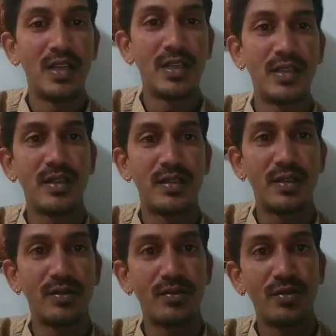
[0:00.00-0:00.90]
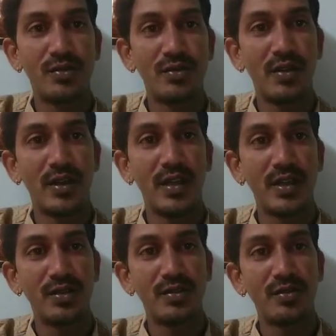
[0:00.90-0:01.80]
16 goes to
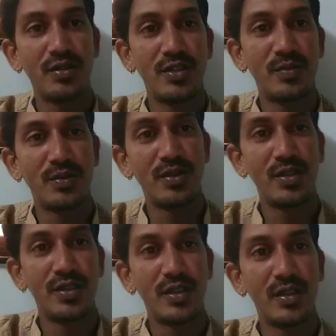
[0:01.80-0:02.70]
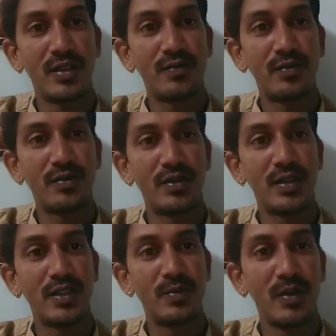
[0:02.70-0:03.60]
attach it to this position, and 14
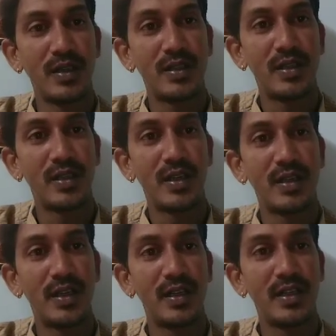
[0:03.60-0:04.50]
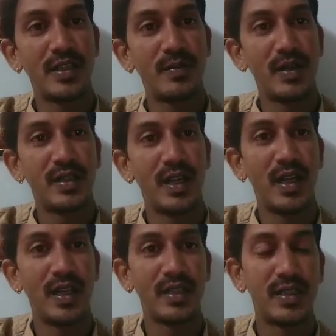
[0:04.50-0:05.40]
is splitted, and 18 is splitted
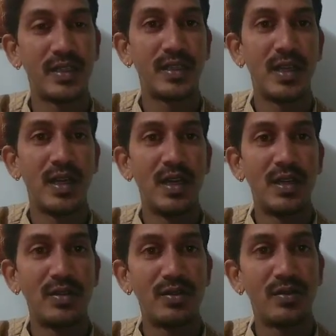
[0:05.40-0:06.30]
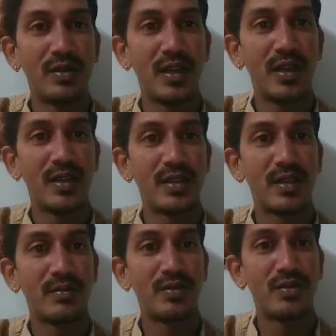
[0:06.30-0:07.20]
like that. So again
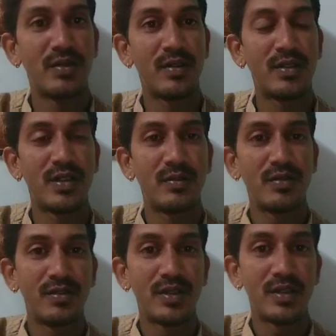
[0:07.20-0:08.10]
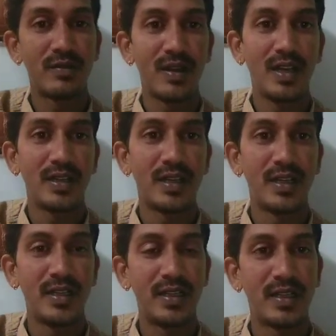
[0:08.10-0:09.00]
some rules are violated
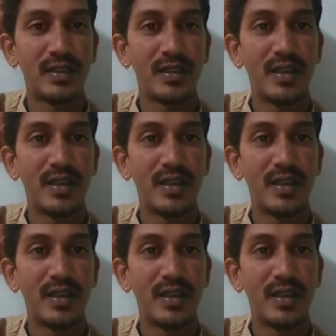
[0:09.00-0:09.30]
here.